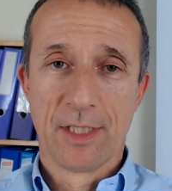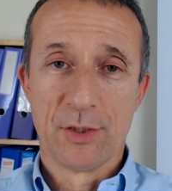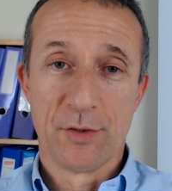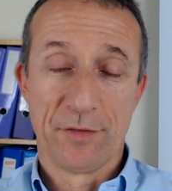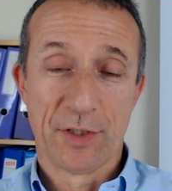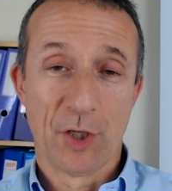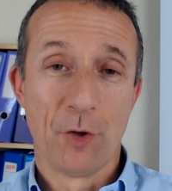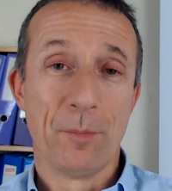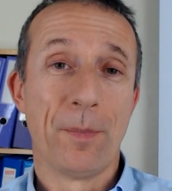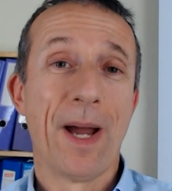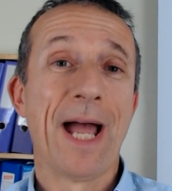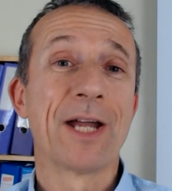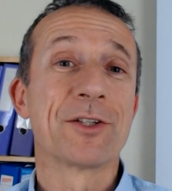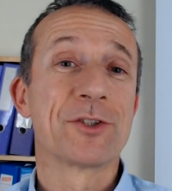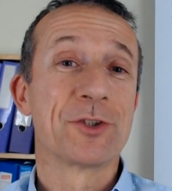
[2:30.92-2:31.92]
So if you go
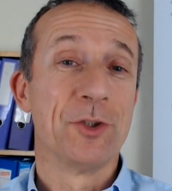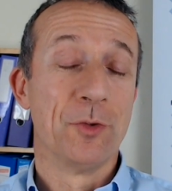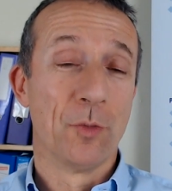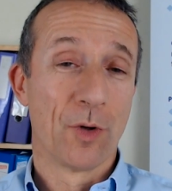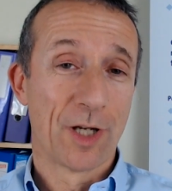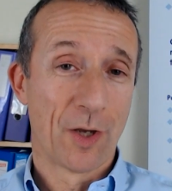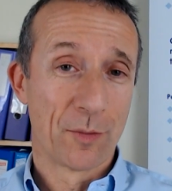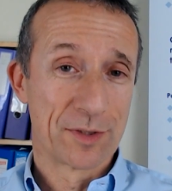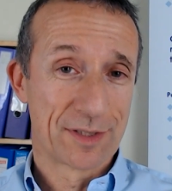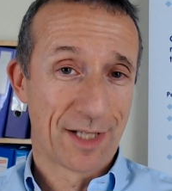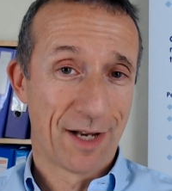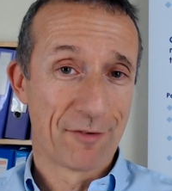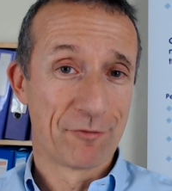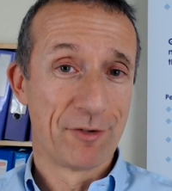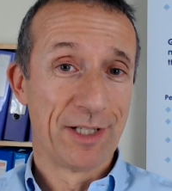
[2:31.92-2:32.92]
back to what I was
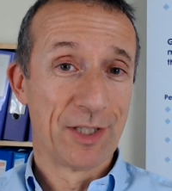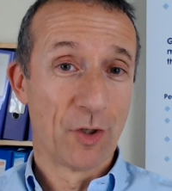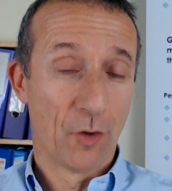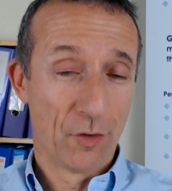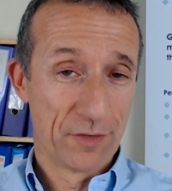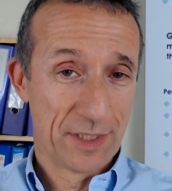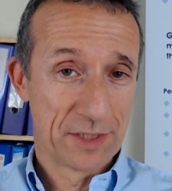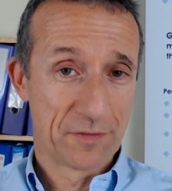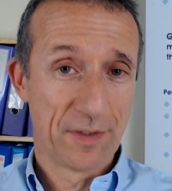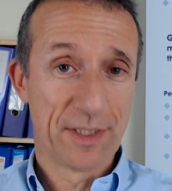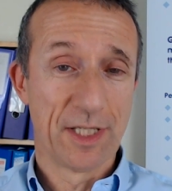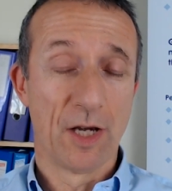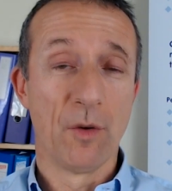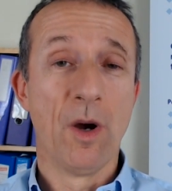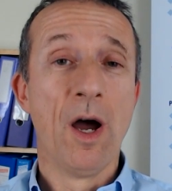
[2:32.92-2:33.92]
covering on this
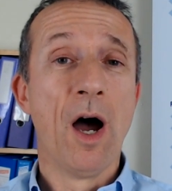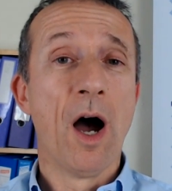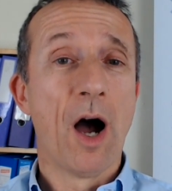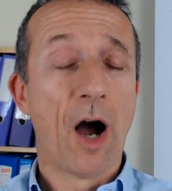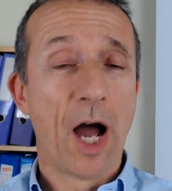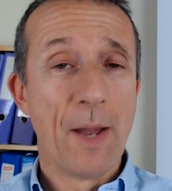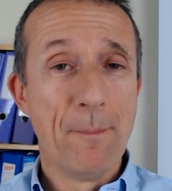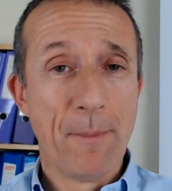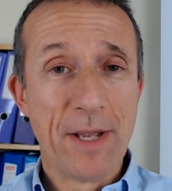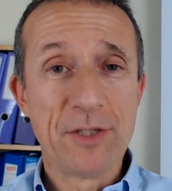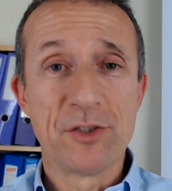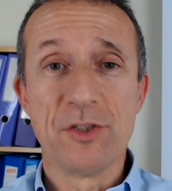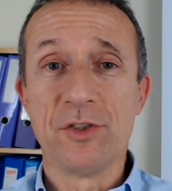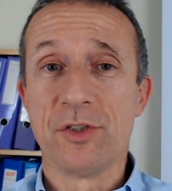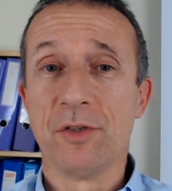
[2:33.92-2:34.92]
video, I
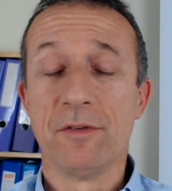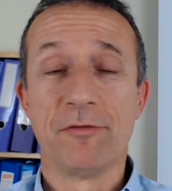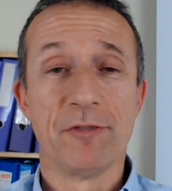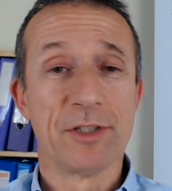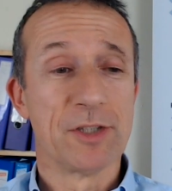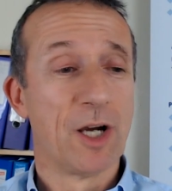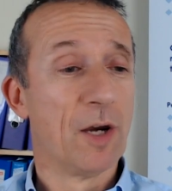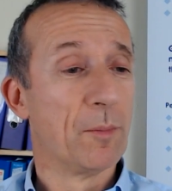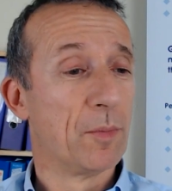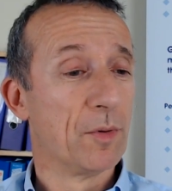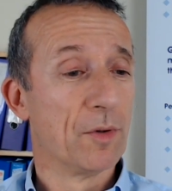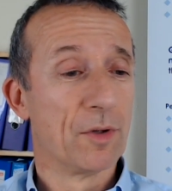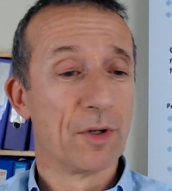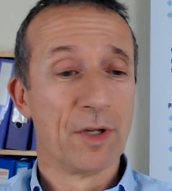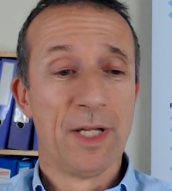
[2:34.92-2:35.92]
mentioned to you, for
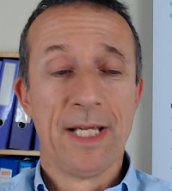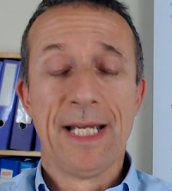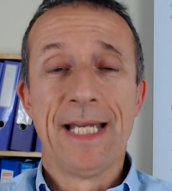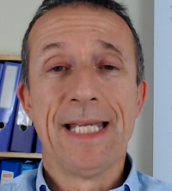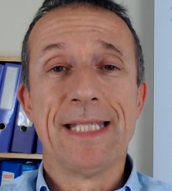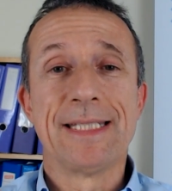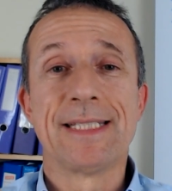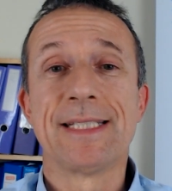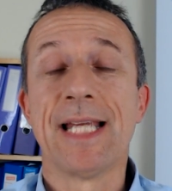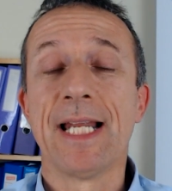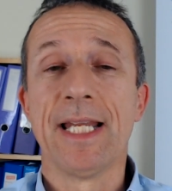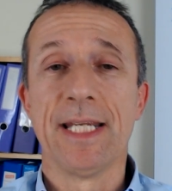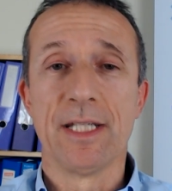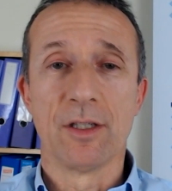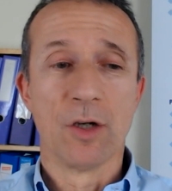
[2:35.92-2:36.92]
example,
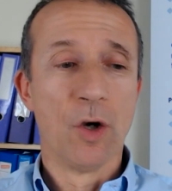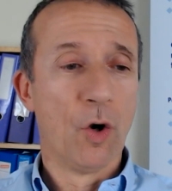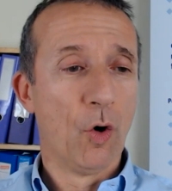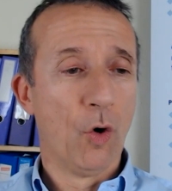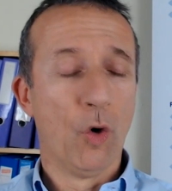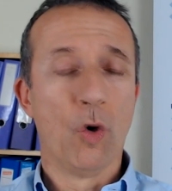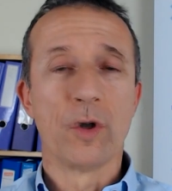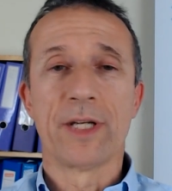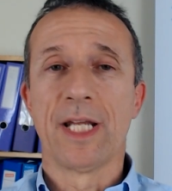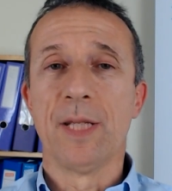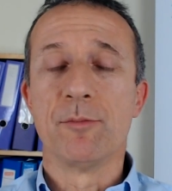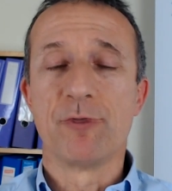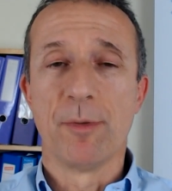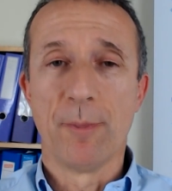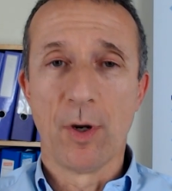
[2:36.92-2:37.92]
selling or getting
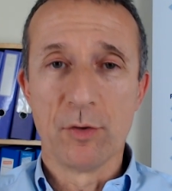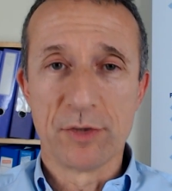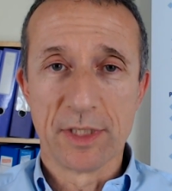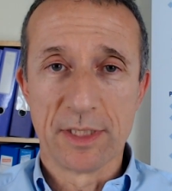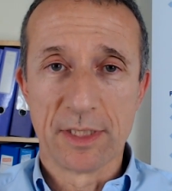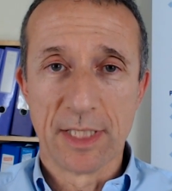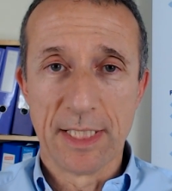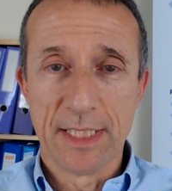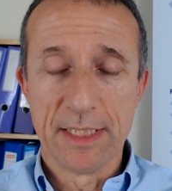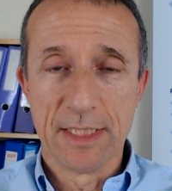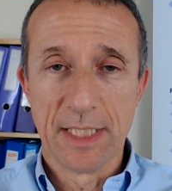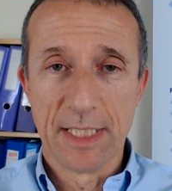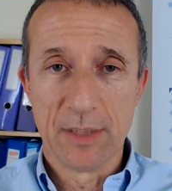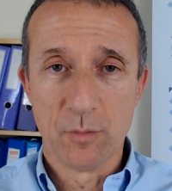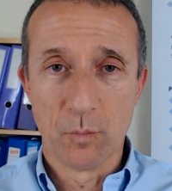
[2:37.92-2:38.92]
promoted
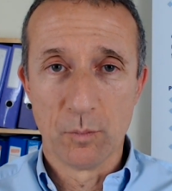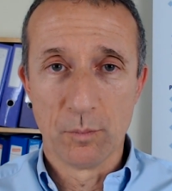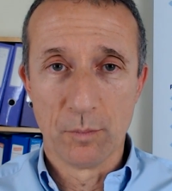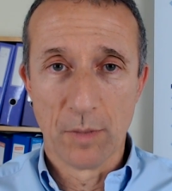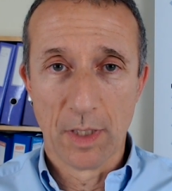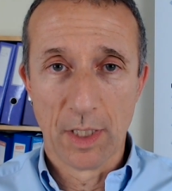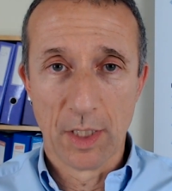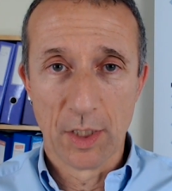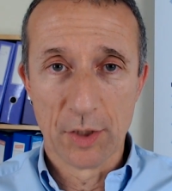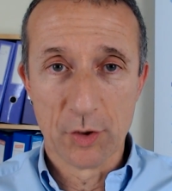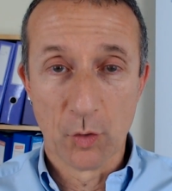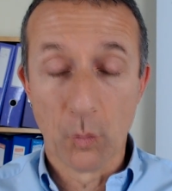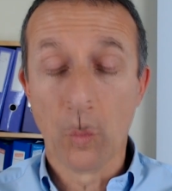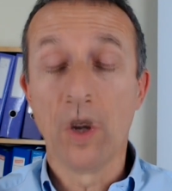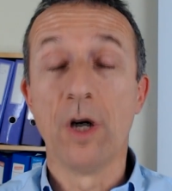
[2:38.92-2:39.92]
in
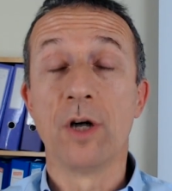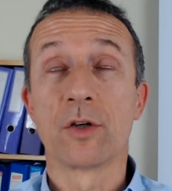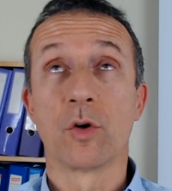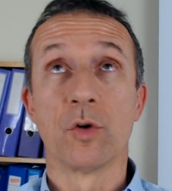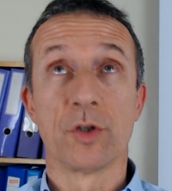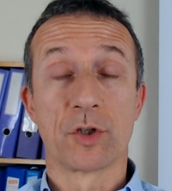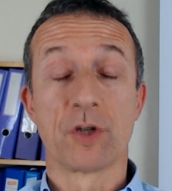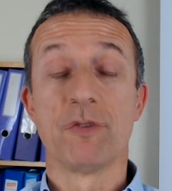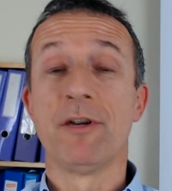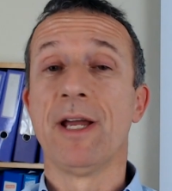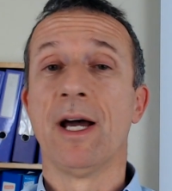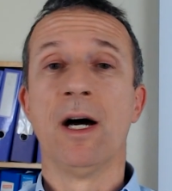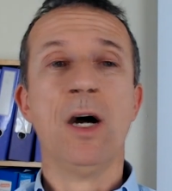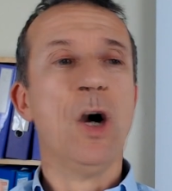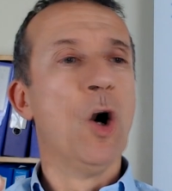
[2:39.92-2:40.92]
your work or your
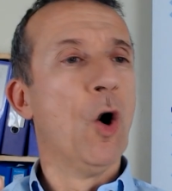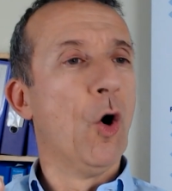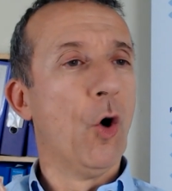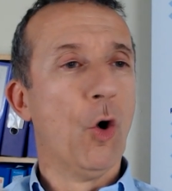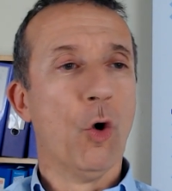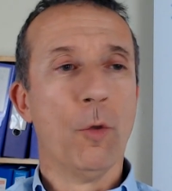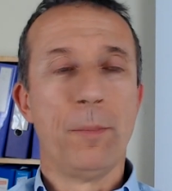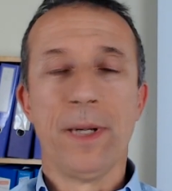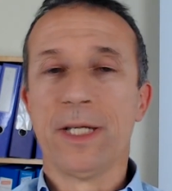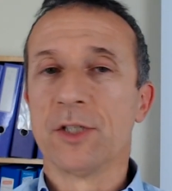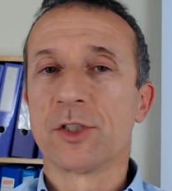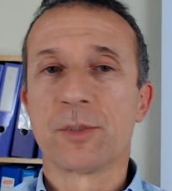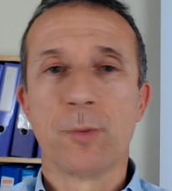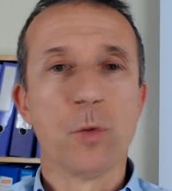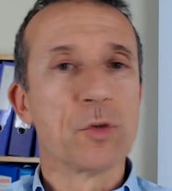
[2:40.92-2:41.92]
career, or being a
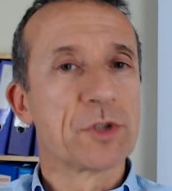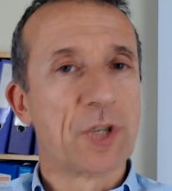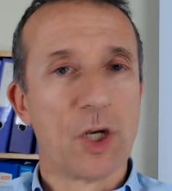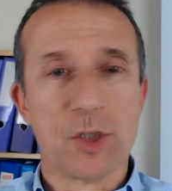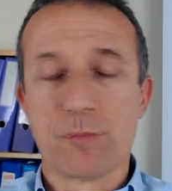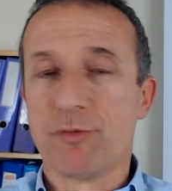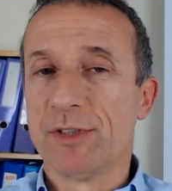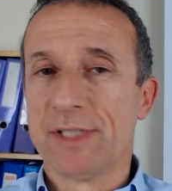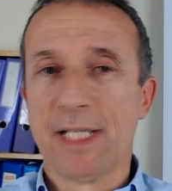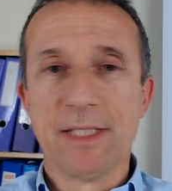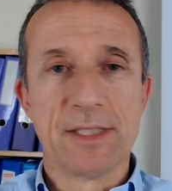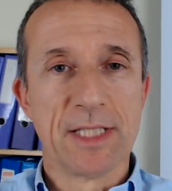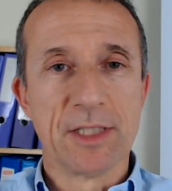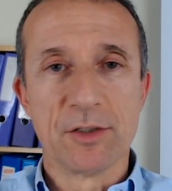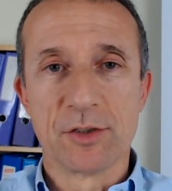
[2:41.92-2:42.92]
sports coach
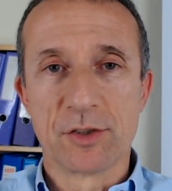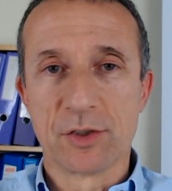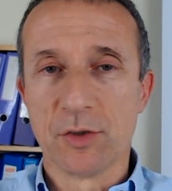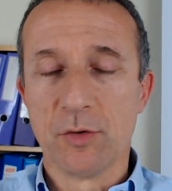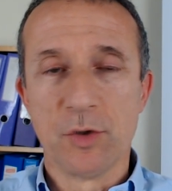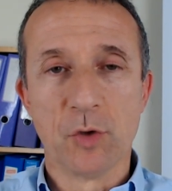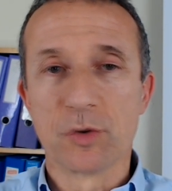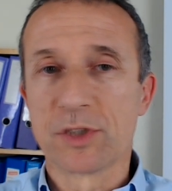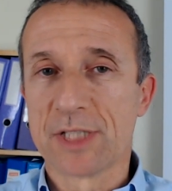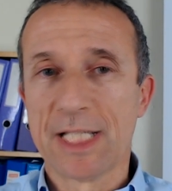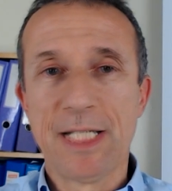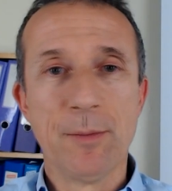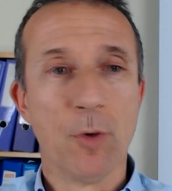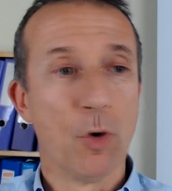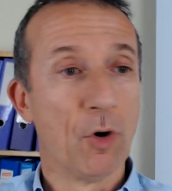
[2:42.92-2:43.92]
presenting to your
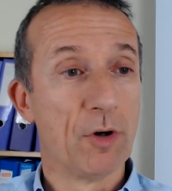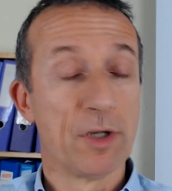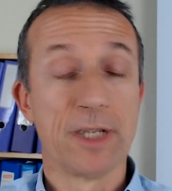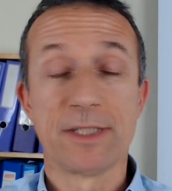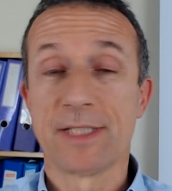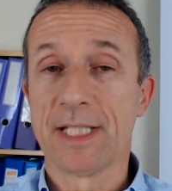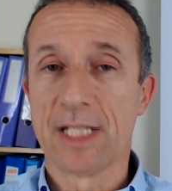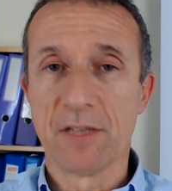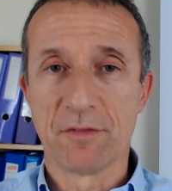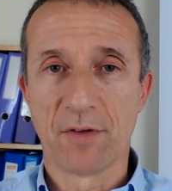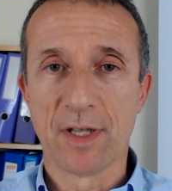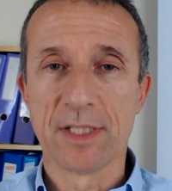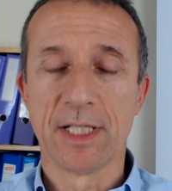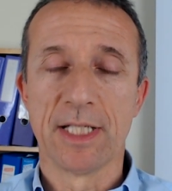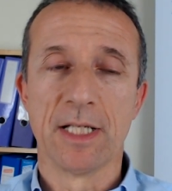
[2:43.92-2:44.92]
team or seeking
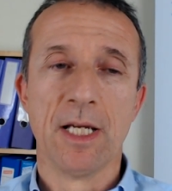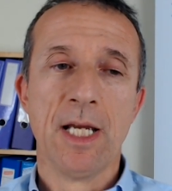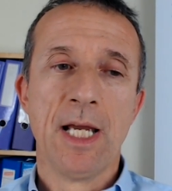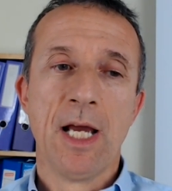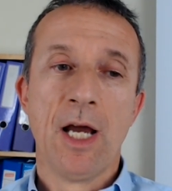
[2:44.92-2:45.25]
funding,